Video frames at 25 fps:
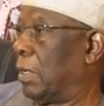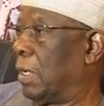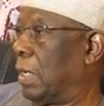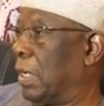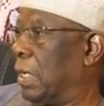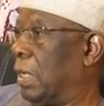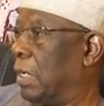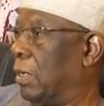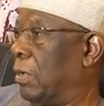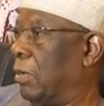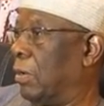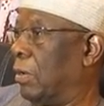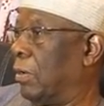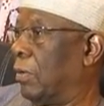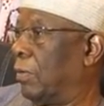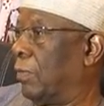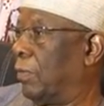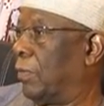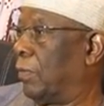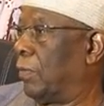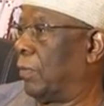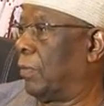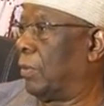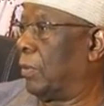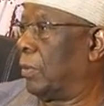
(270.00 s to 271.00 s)
I love
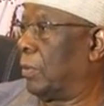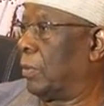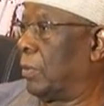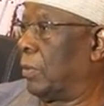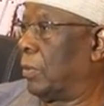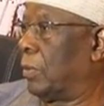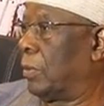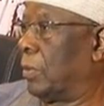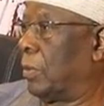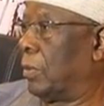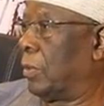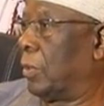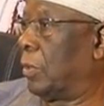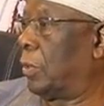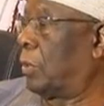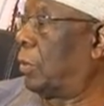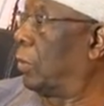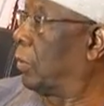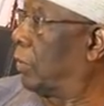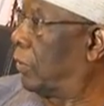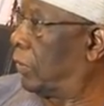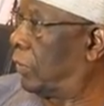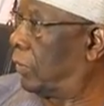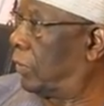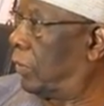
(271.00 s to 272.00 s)

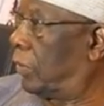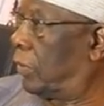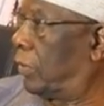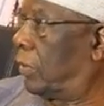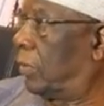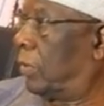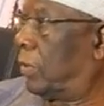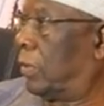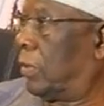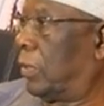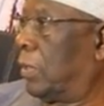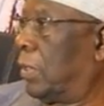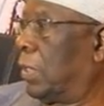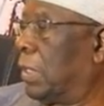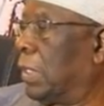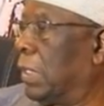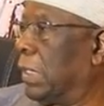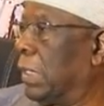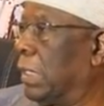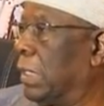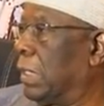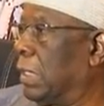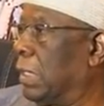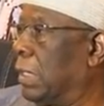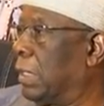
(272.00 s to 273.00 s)
youth,
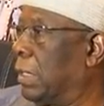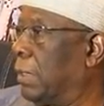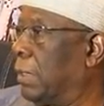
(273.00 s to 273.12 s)
and